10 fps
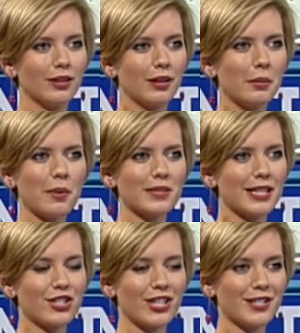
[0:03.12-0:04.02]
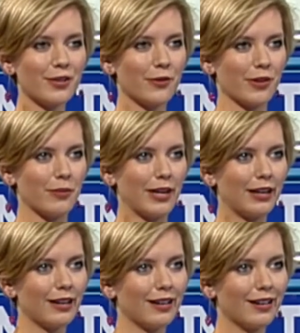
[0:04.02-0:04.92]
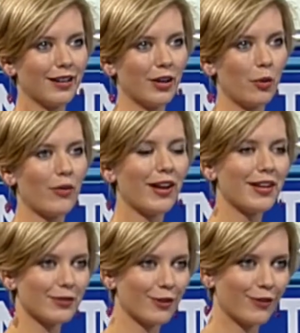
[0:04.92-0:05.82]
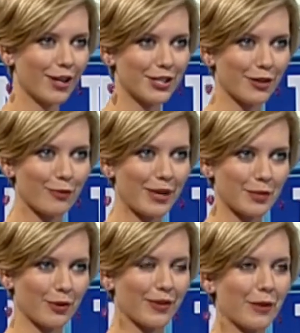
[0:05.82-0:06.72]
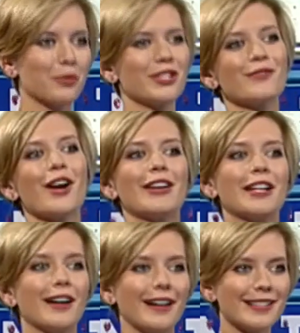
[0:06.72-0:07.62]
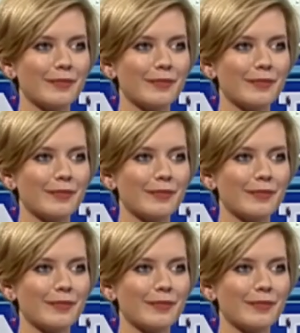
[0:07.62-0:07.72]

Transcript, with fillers: I'm slightly cheesed off with them, really. Why? Well, they asked for a photo of me to put on their wall, which is very nice.